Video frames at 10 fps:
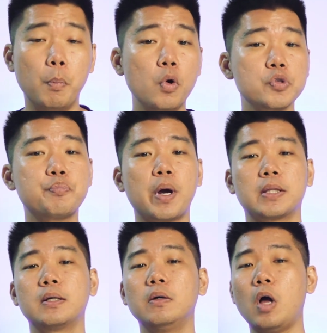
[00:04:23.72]
most
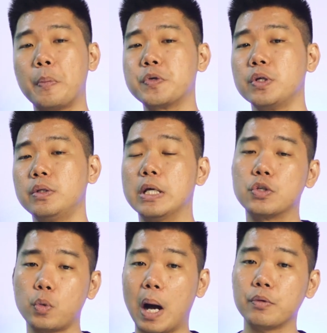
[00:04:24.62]
practical option
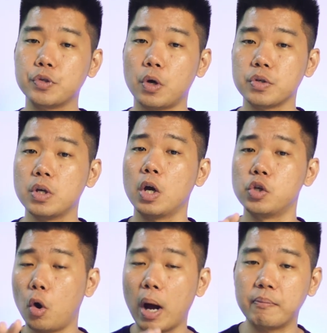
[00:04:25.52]
is to outsource
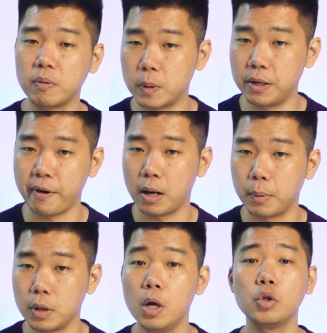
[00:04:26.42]
your MVP
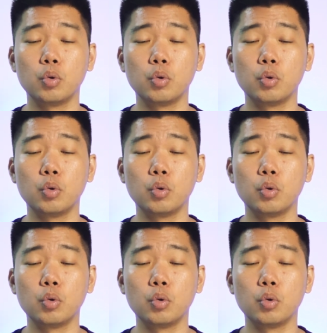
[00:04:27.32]
development